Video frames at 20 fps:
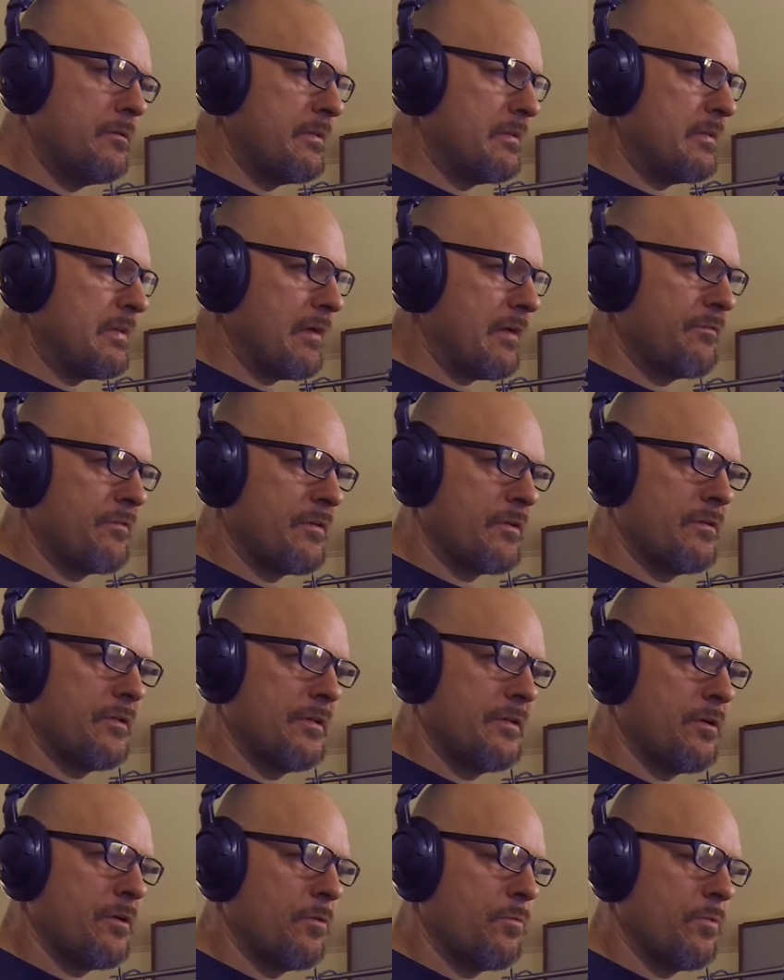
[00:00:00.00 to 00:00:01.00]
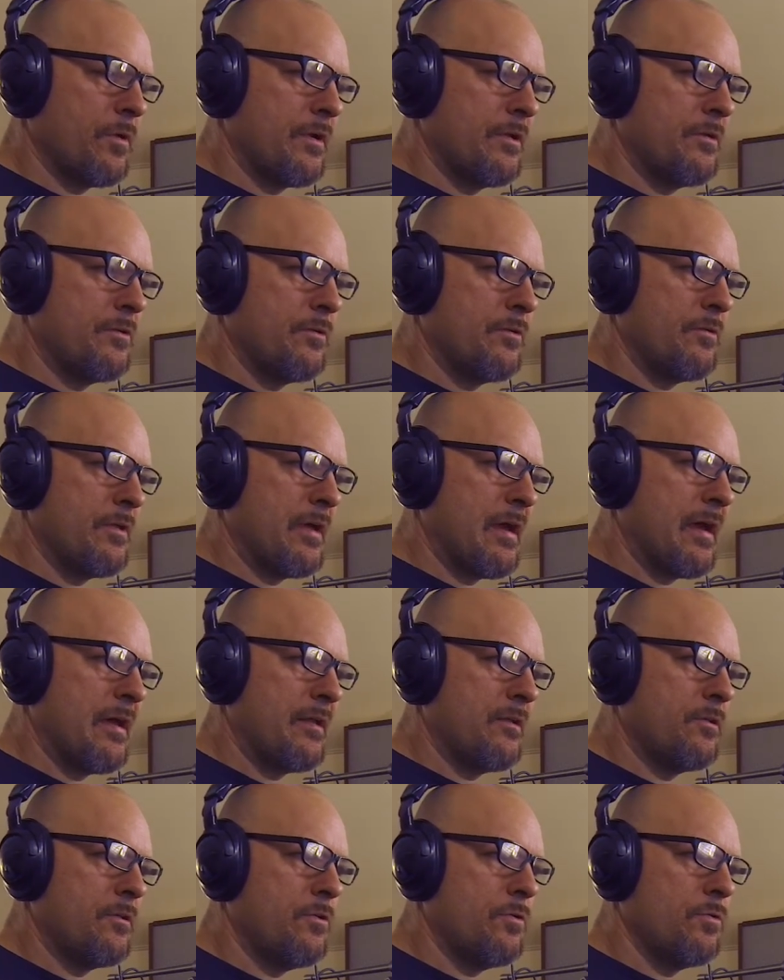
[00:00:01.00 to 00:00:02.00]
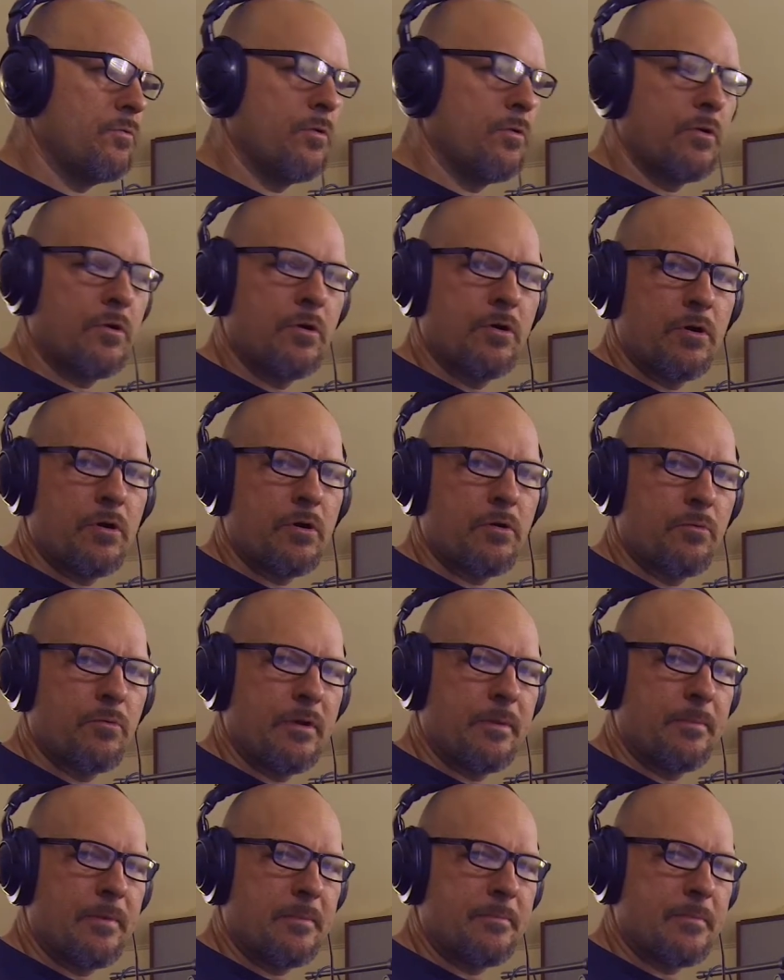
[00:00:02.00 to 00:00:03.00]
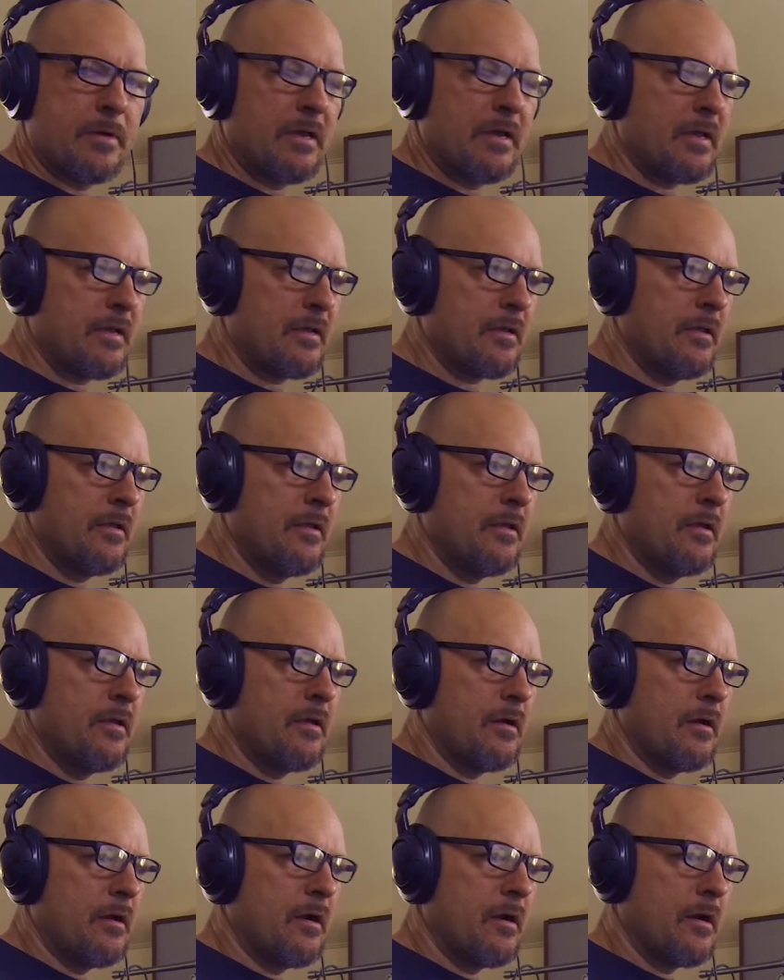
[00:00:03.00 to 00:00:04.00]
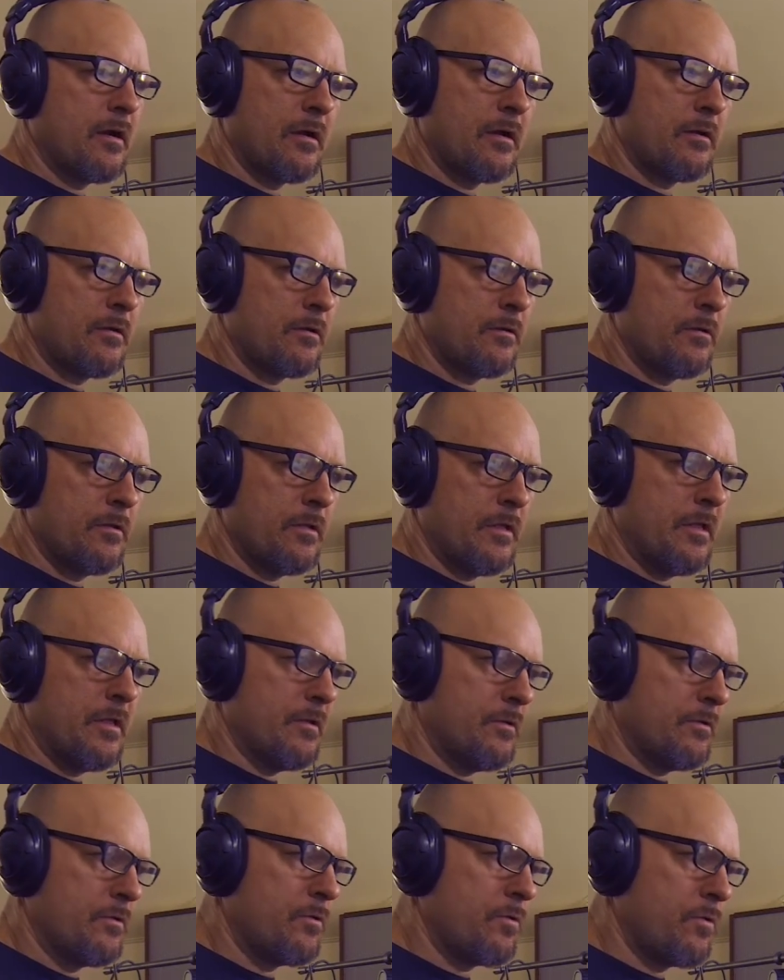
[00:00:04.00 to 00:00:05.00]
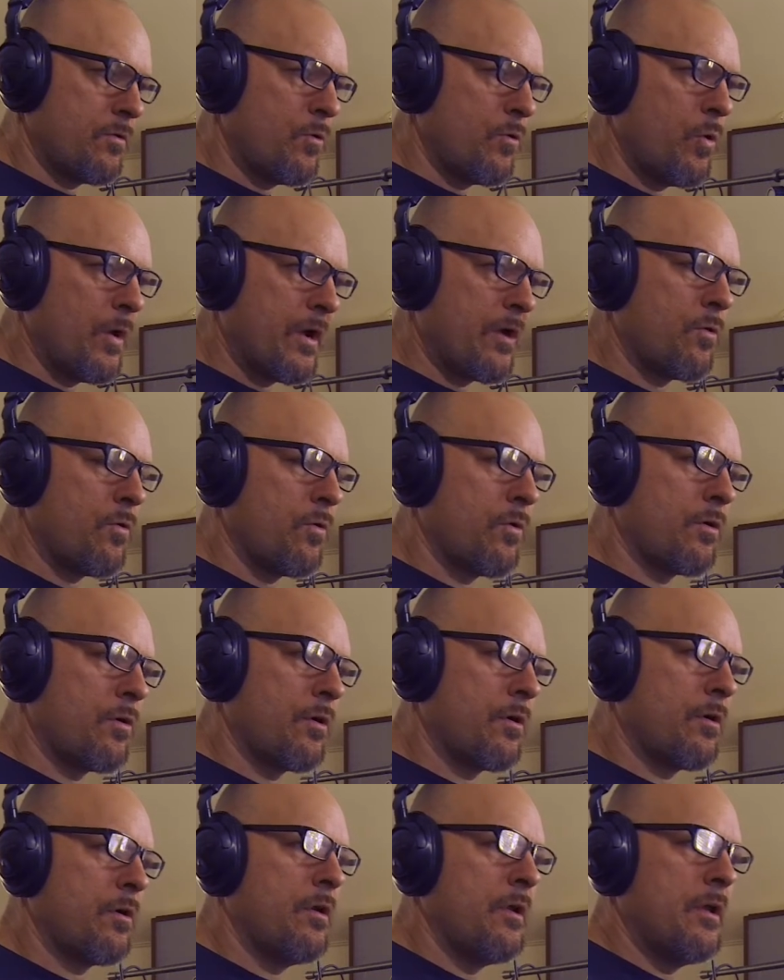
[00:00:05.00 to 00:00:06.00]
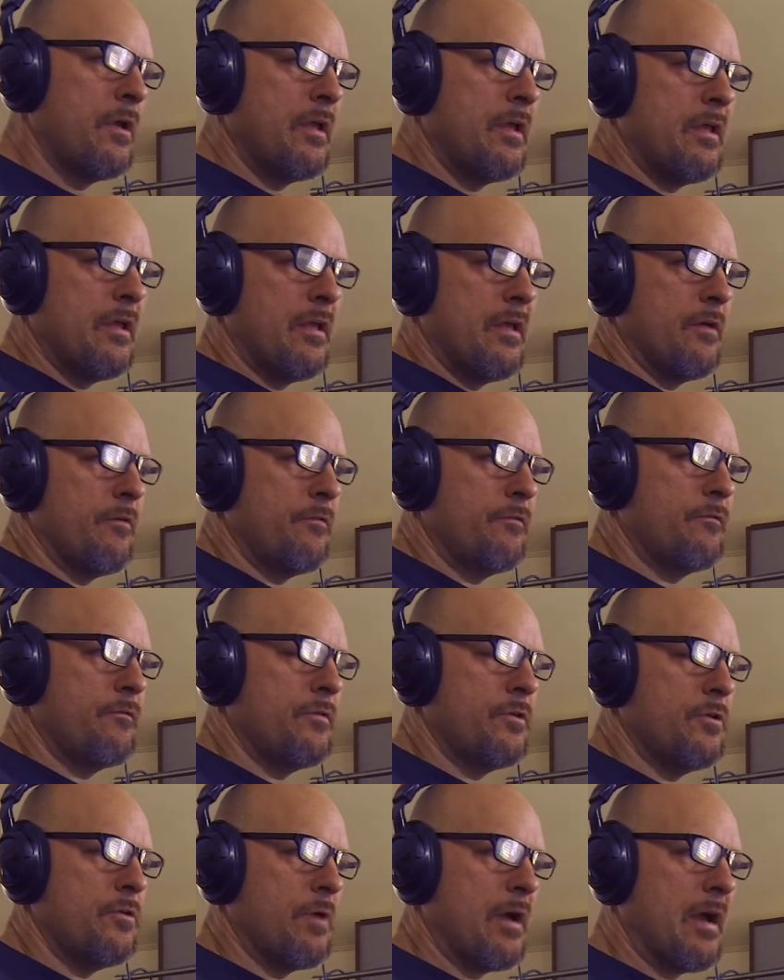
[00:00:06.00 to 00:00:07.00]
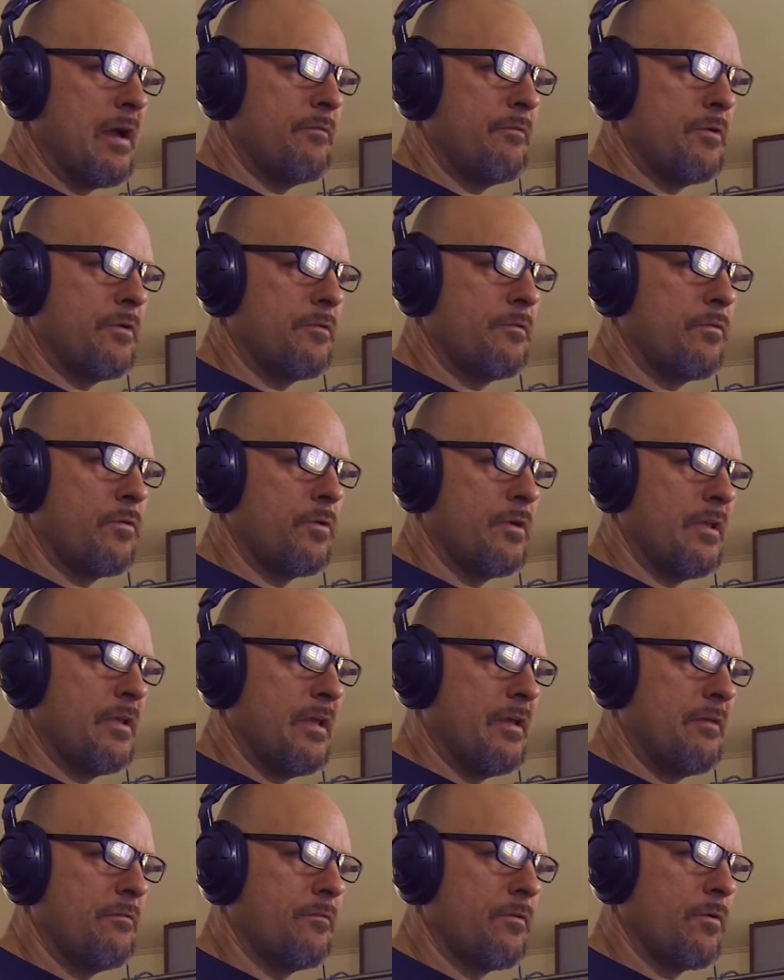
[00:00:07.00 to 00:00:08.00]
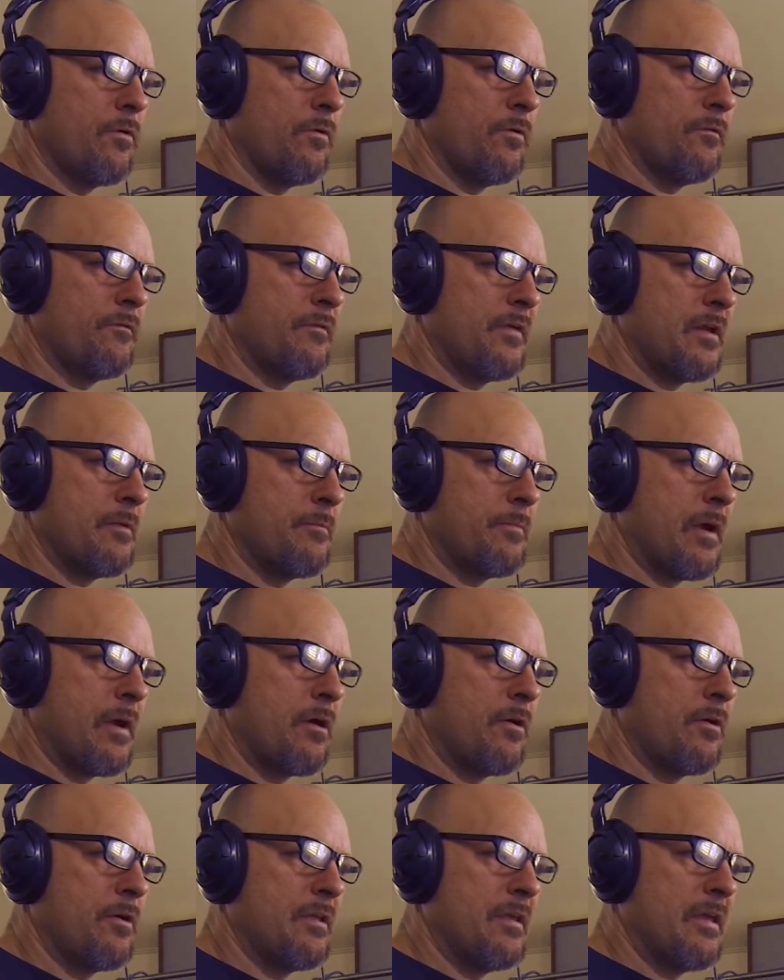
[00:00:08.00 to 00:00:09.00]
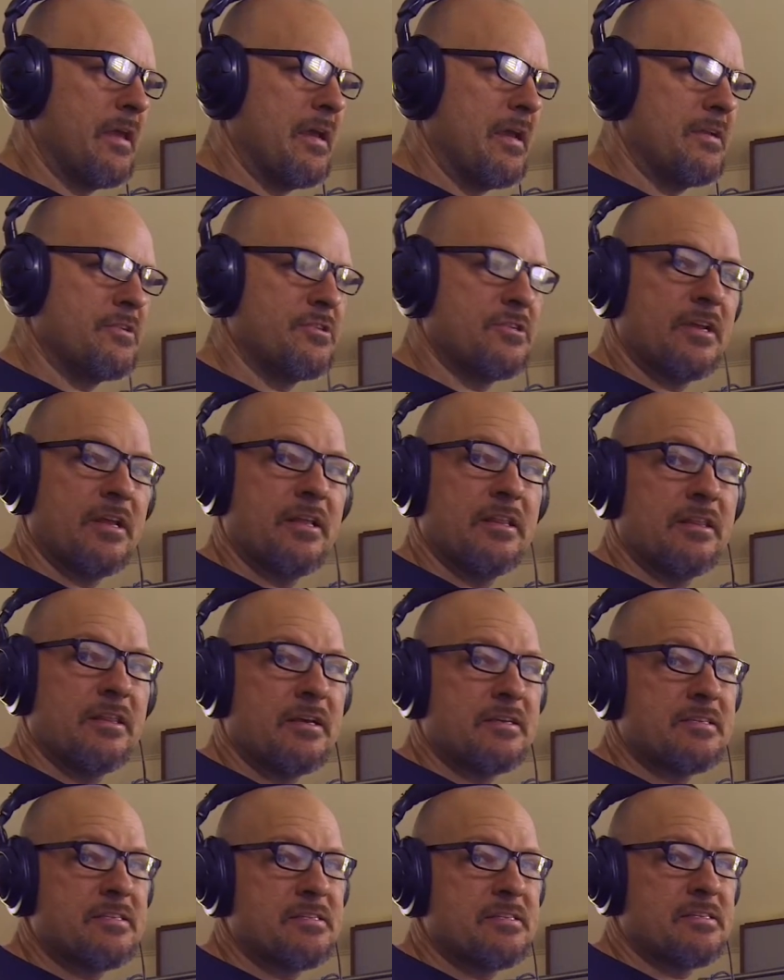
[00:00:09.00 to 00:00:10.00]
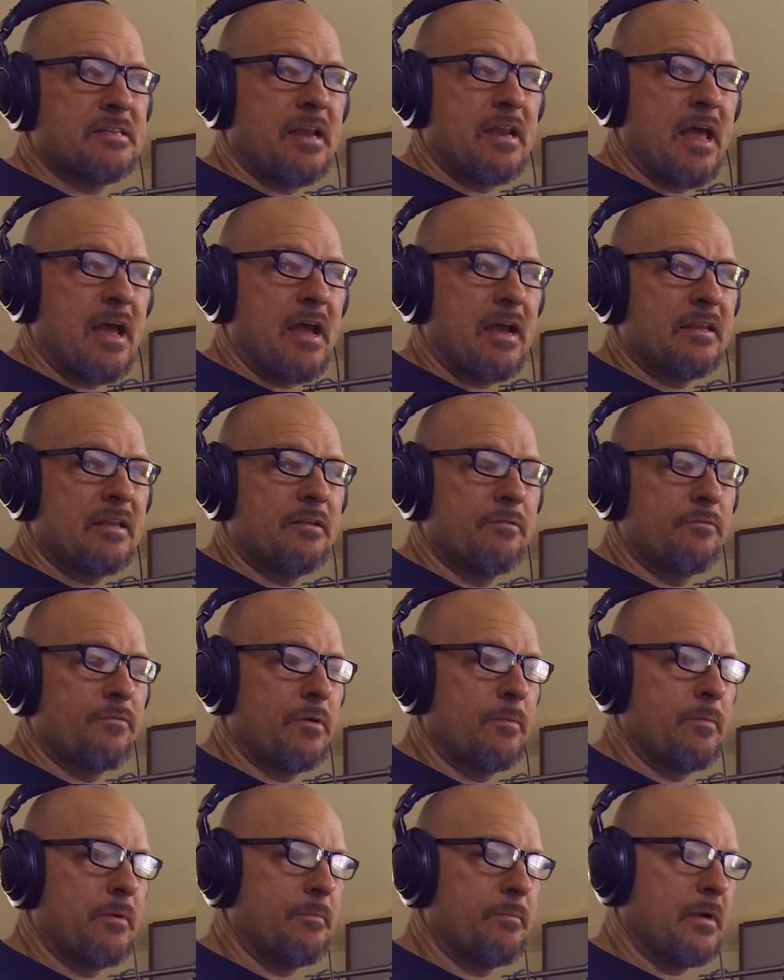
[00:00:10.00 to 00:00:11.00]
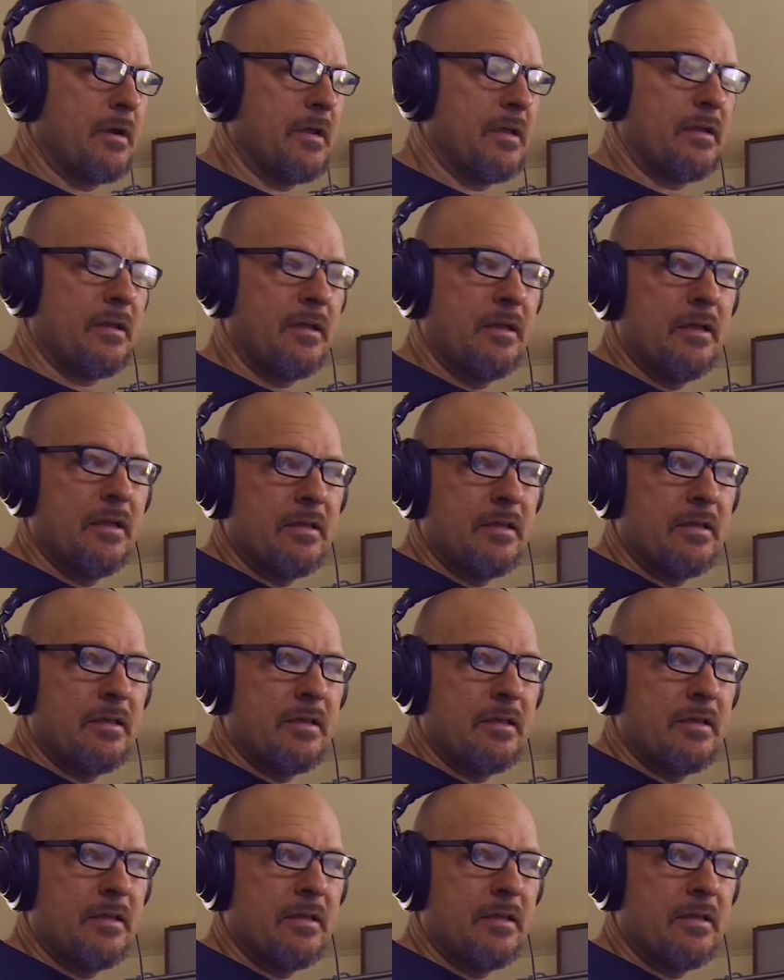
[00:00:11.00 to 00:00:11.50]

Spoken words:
Definitely don't want to do that. You will cook a ribbon mic in quick order if you have your 48 volt phantom power engaged, unless it's an active ribbon mic.